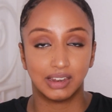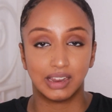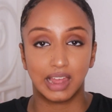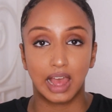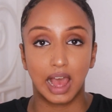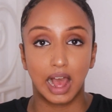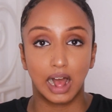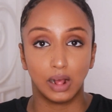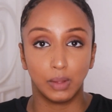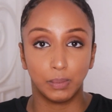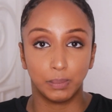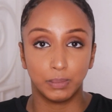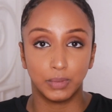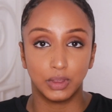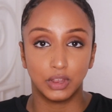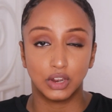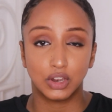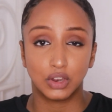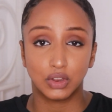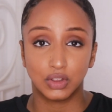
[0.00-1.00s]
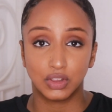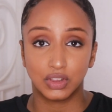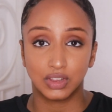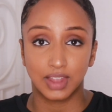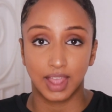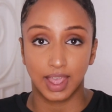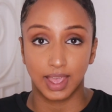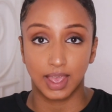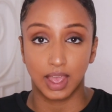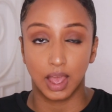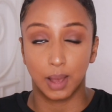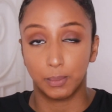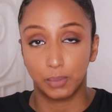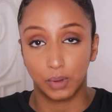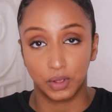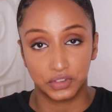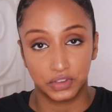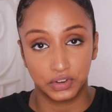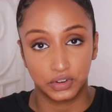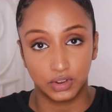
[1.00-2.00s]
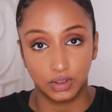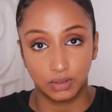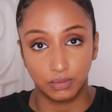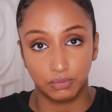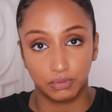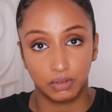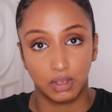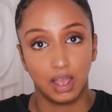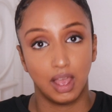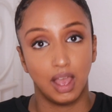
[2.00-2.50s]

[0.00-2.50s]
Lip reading: that help me to stay positive,